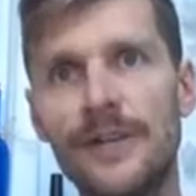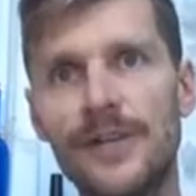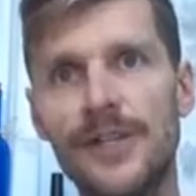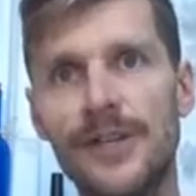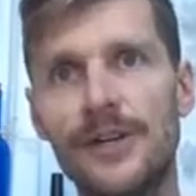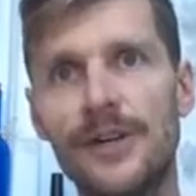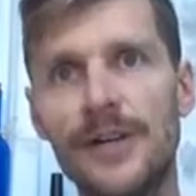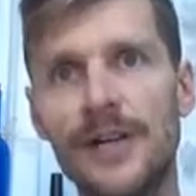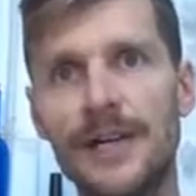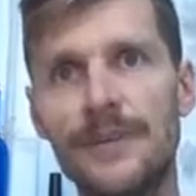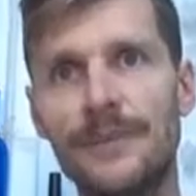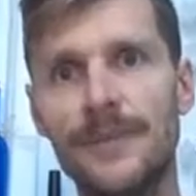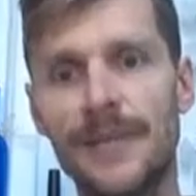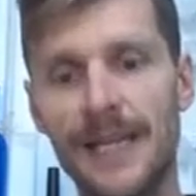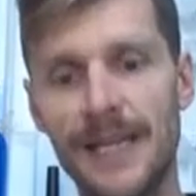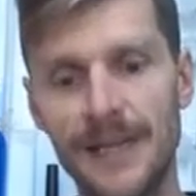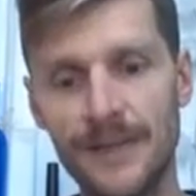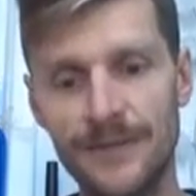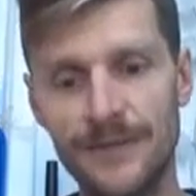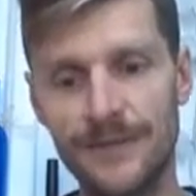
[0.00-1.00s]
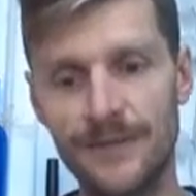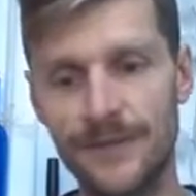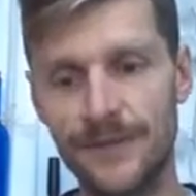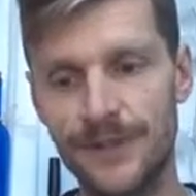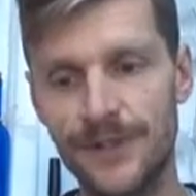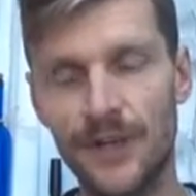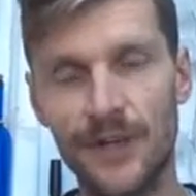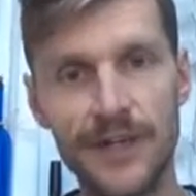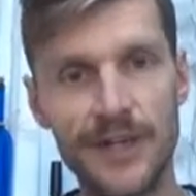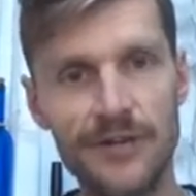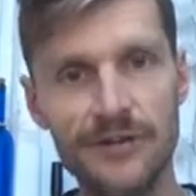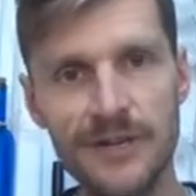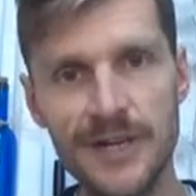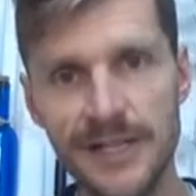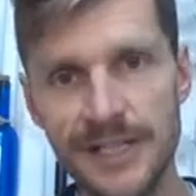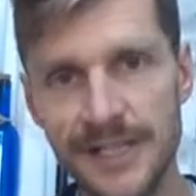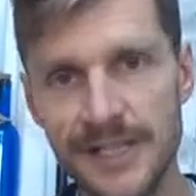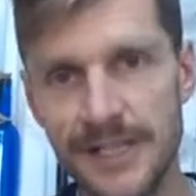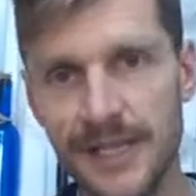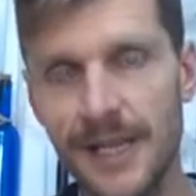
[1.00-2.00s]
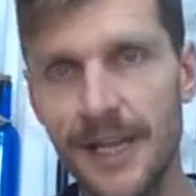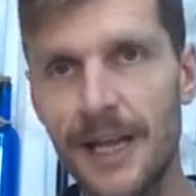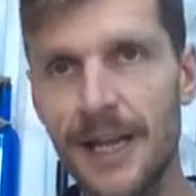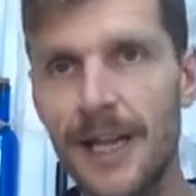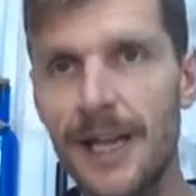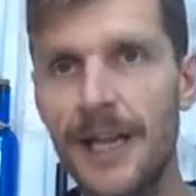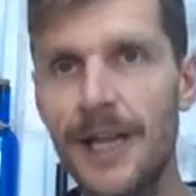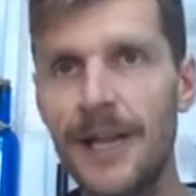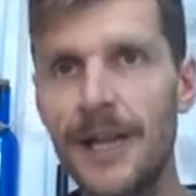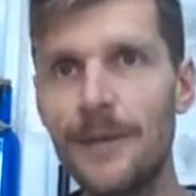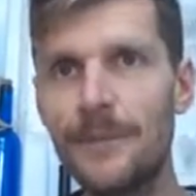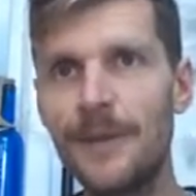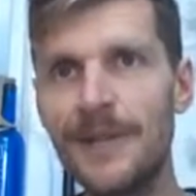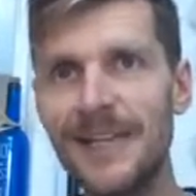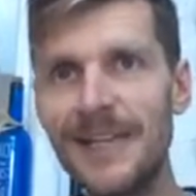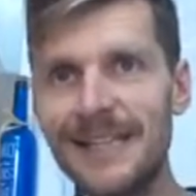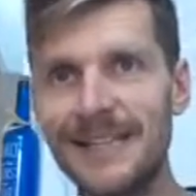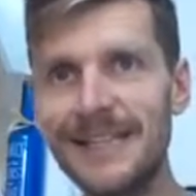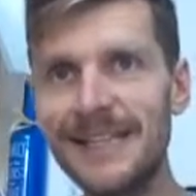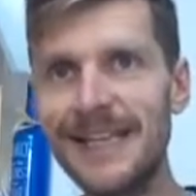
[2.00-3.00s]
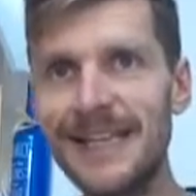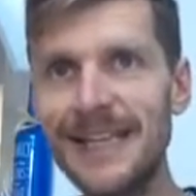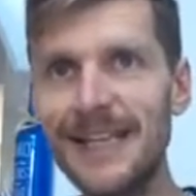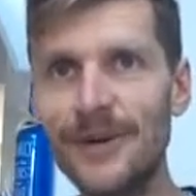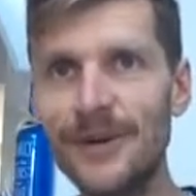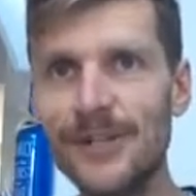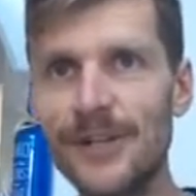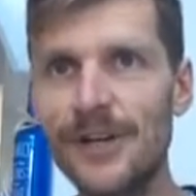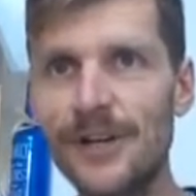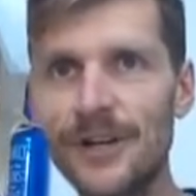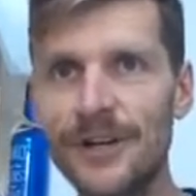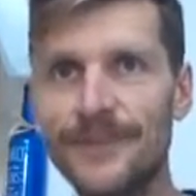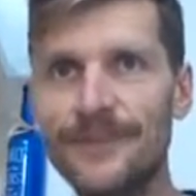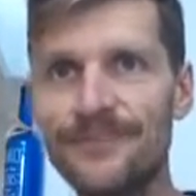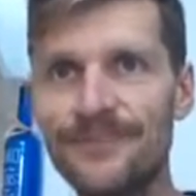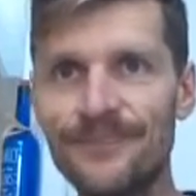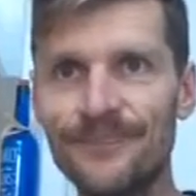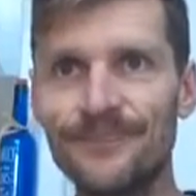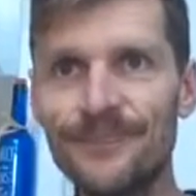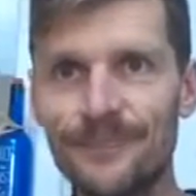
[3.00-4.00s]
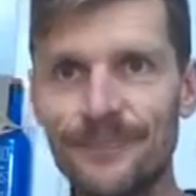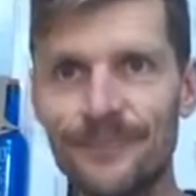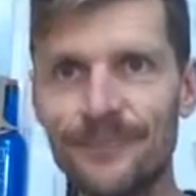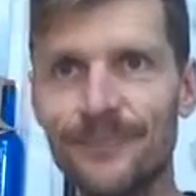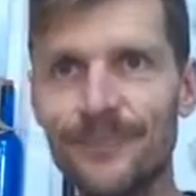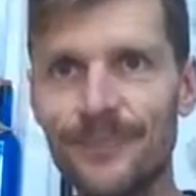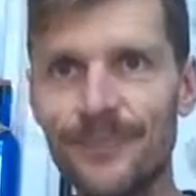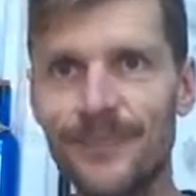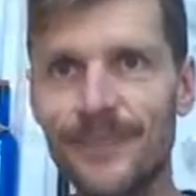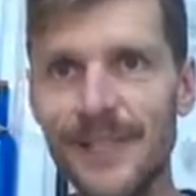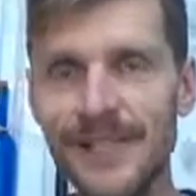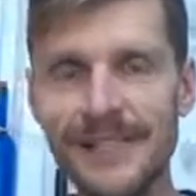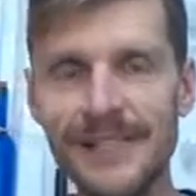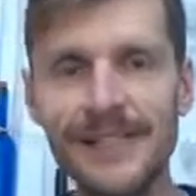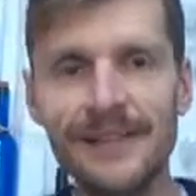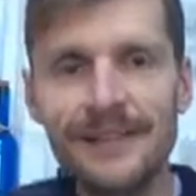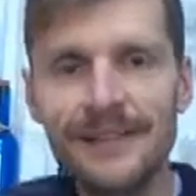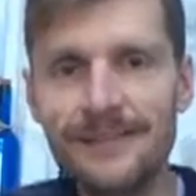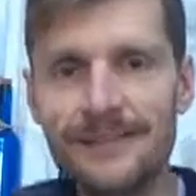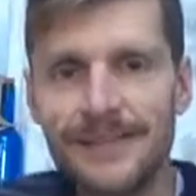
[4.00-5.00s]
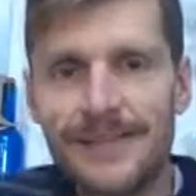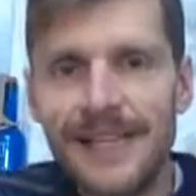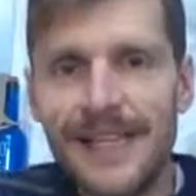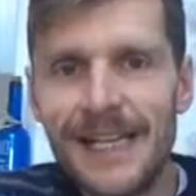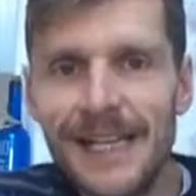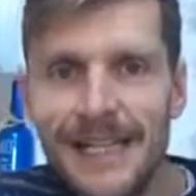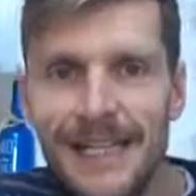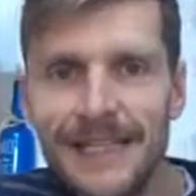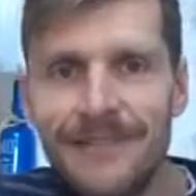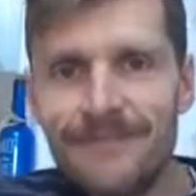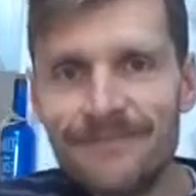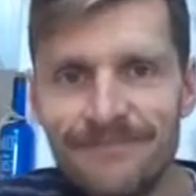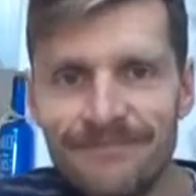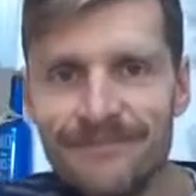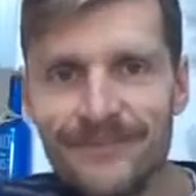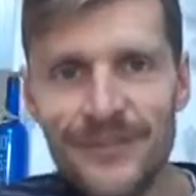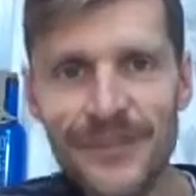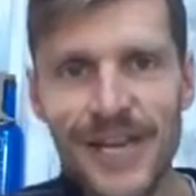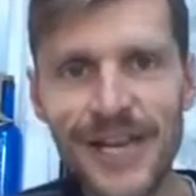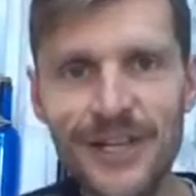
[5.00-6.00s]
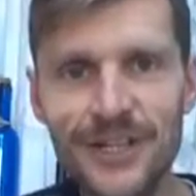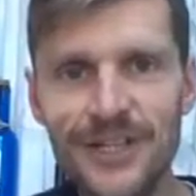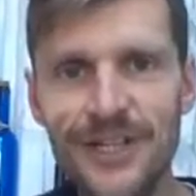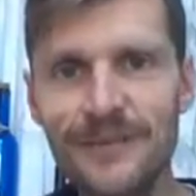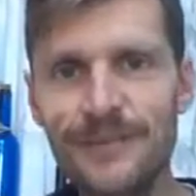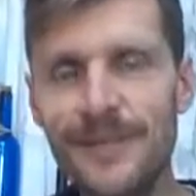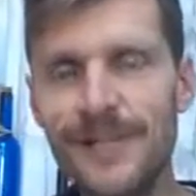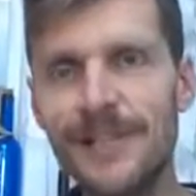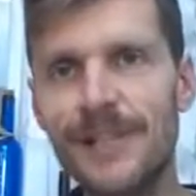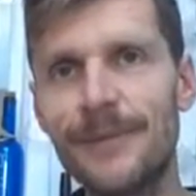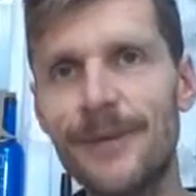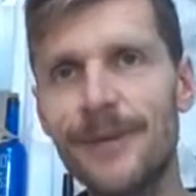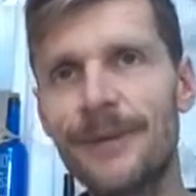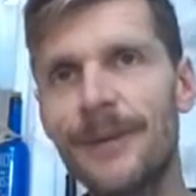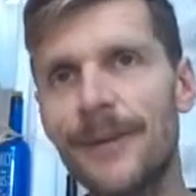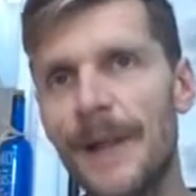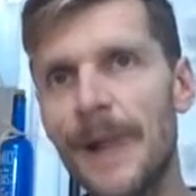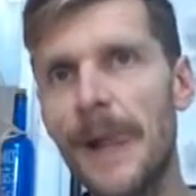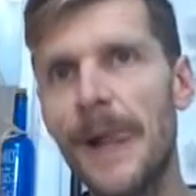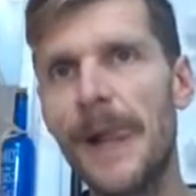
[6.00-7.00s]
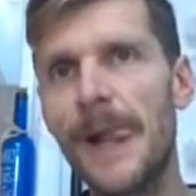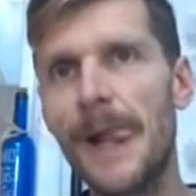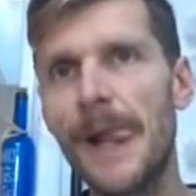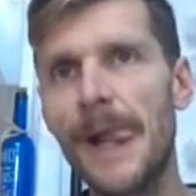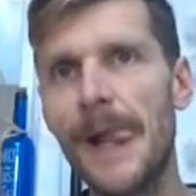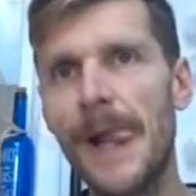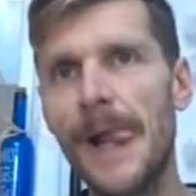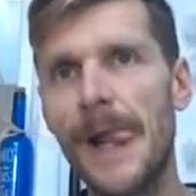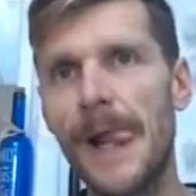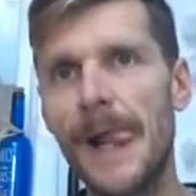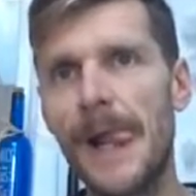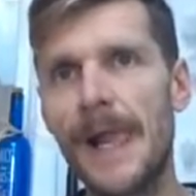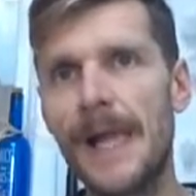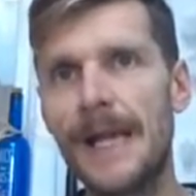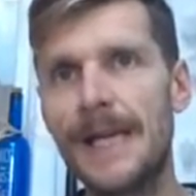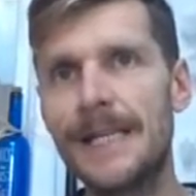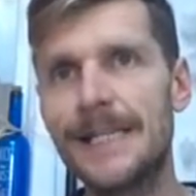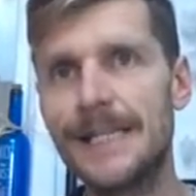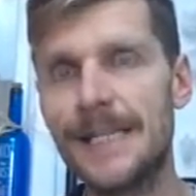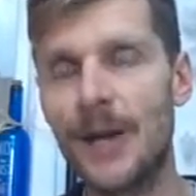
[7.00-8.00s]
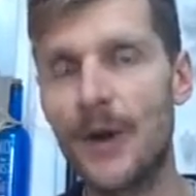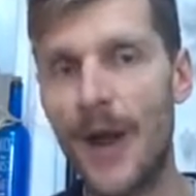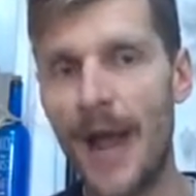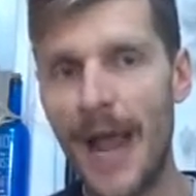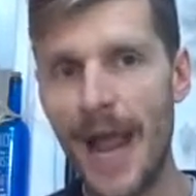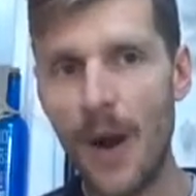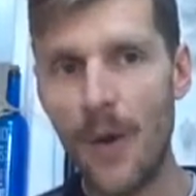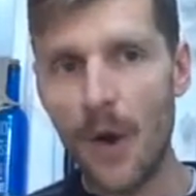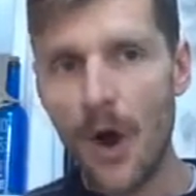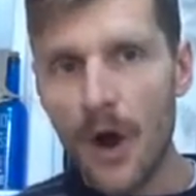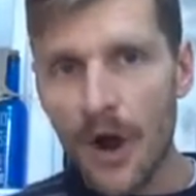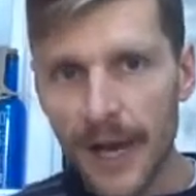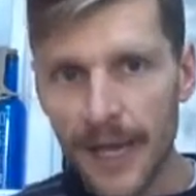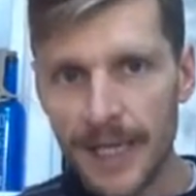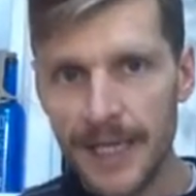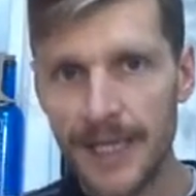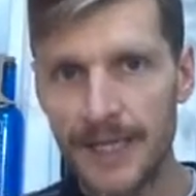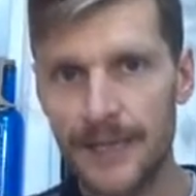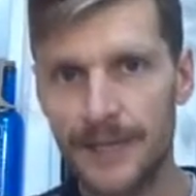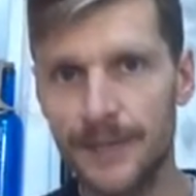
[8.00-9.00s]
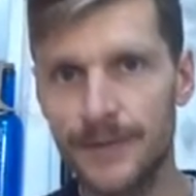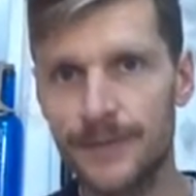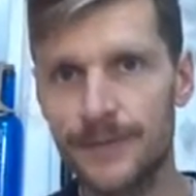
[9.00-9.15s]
over time they've digressed. But yesterday I was kind of this little niggling tension in my stomach. And so how I